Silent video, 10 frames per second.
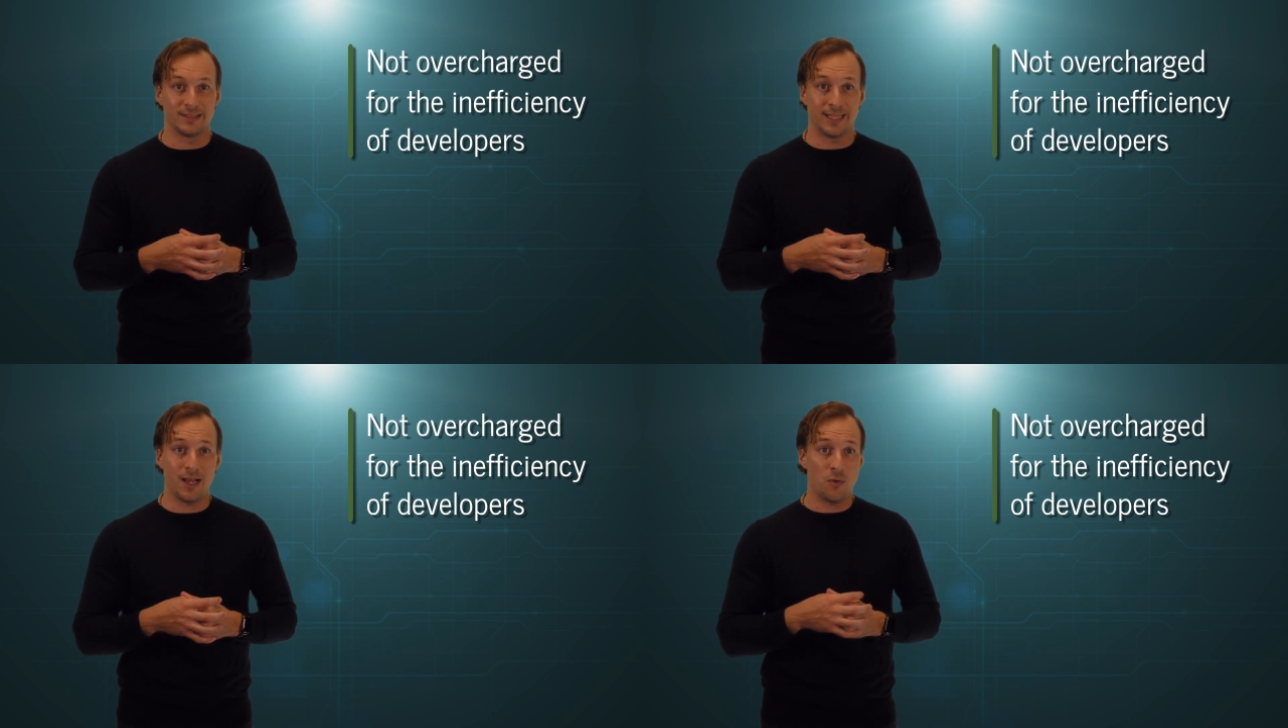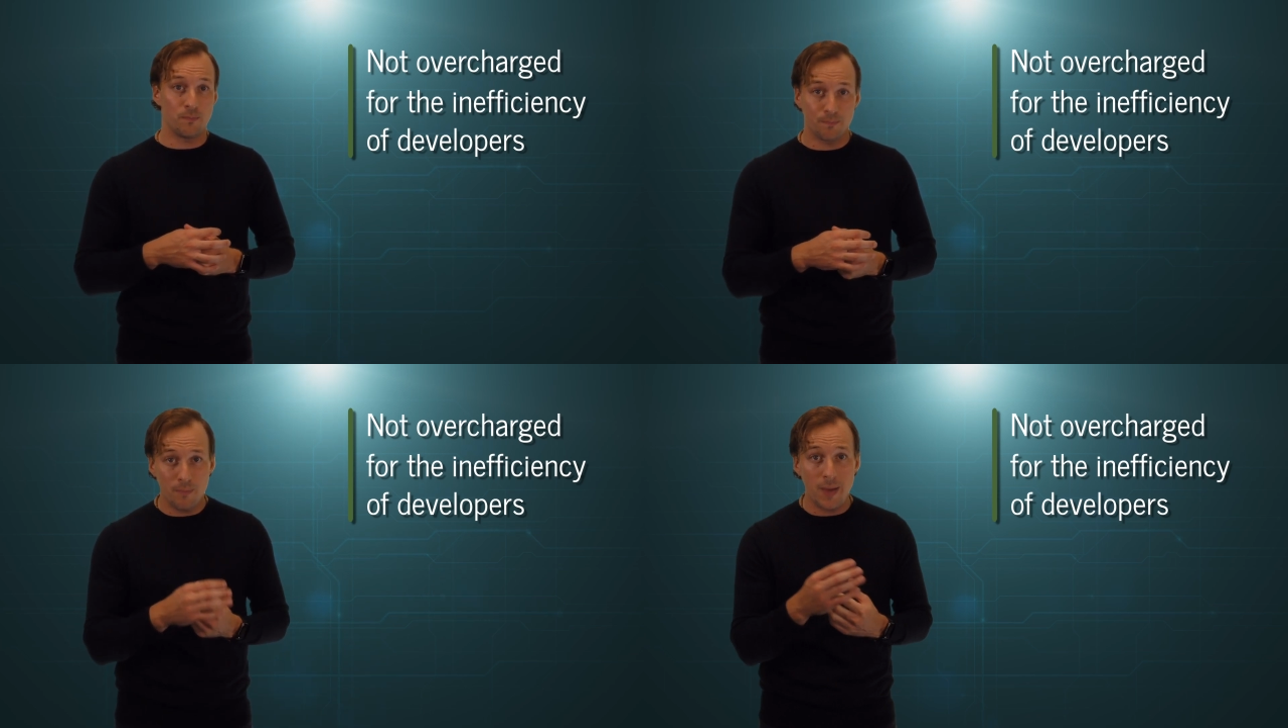Now,
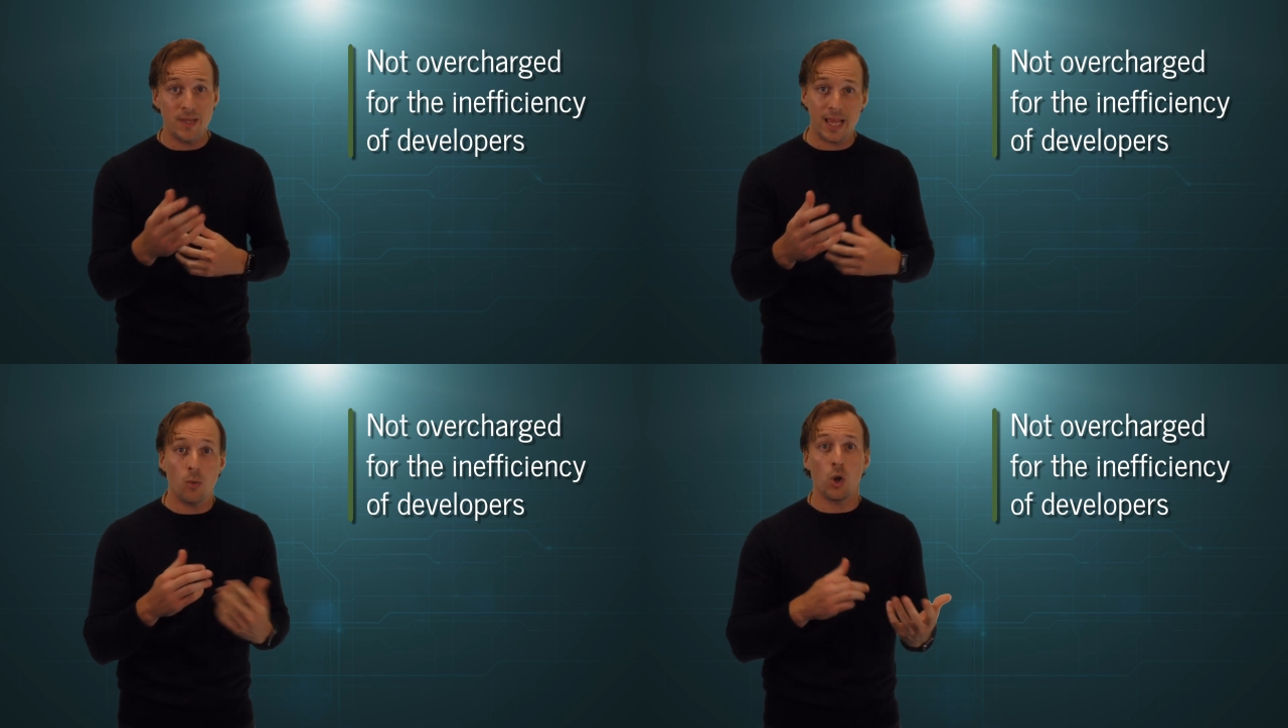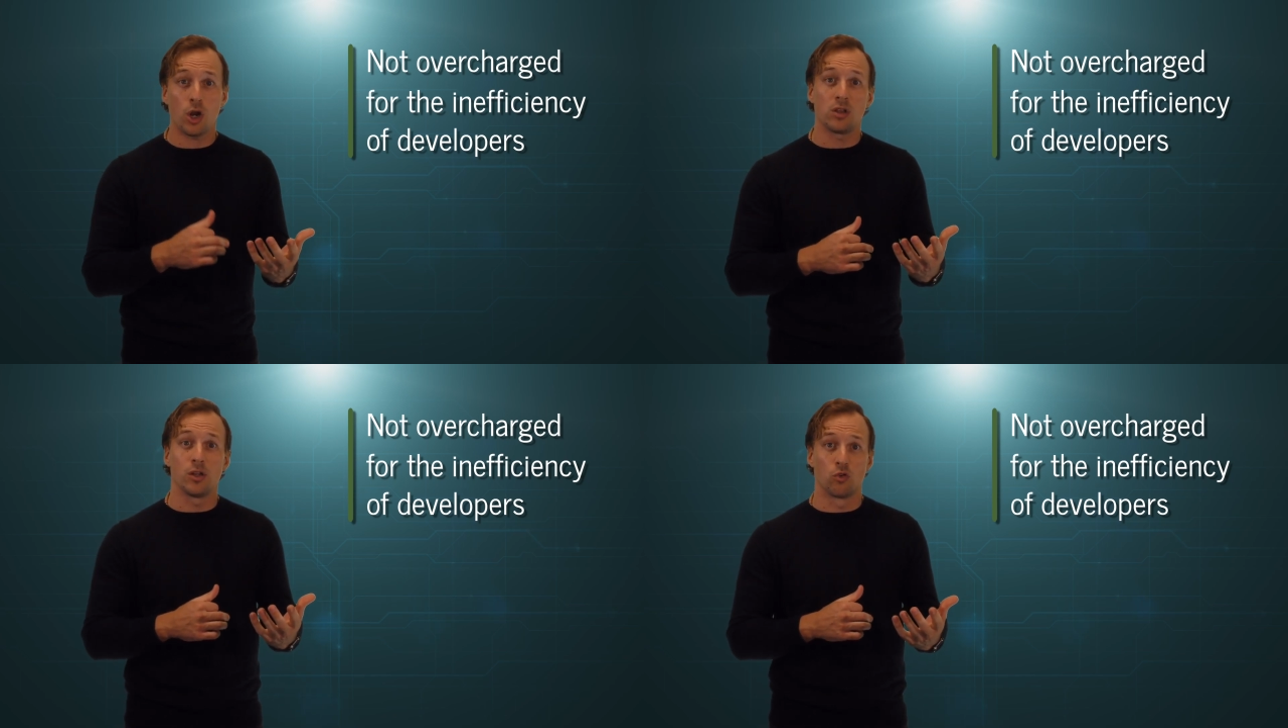maybe they were
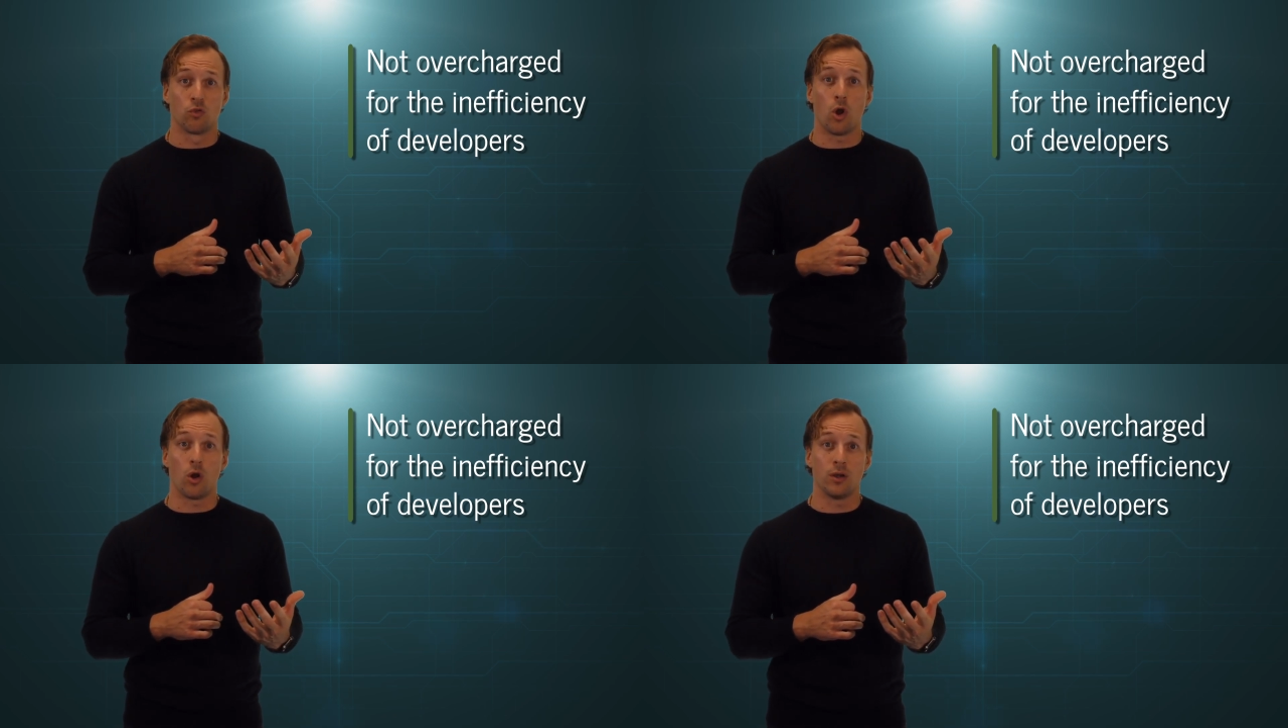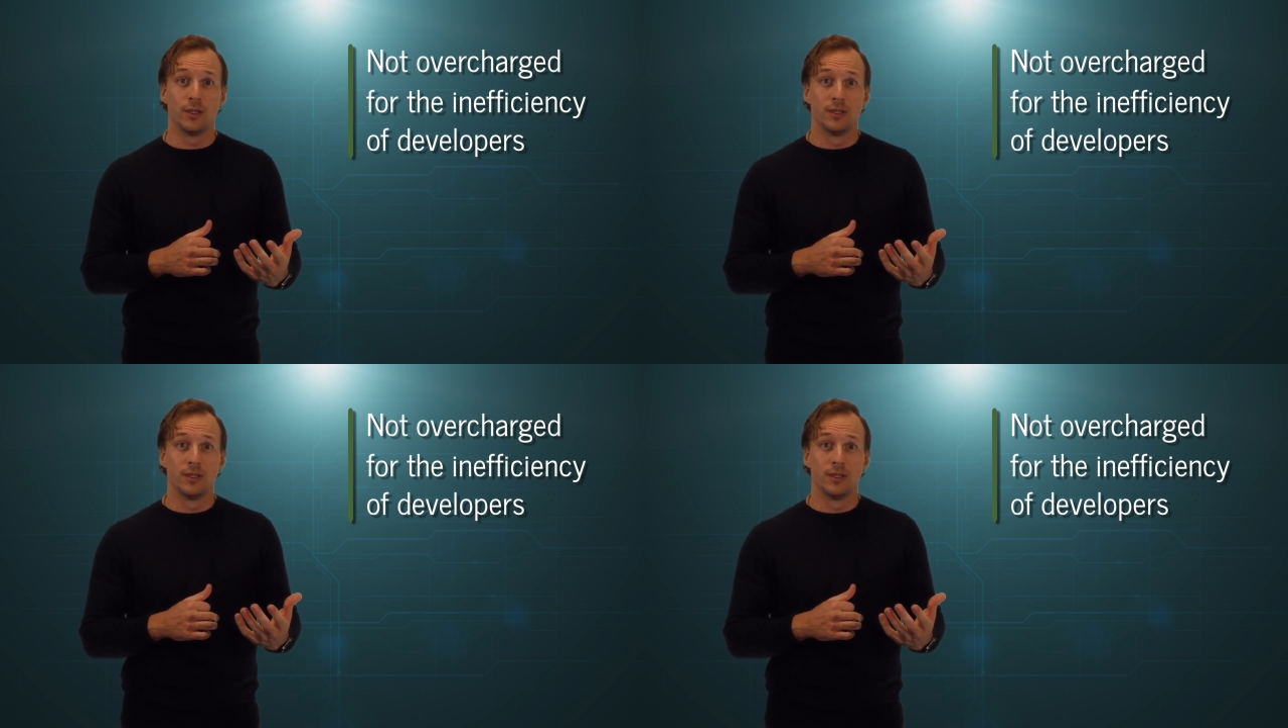a little wrong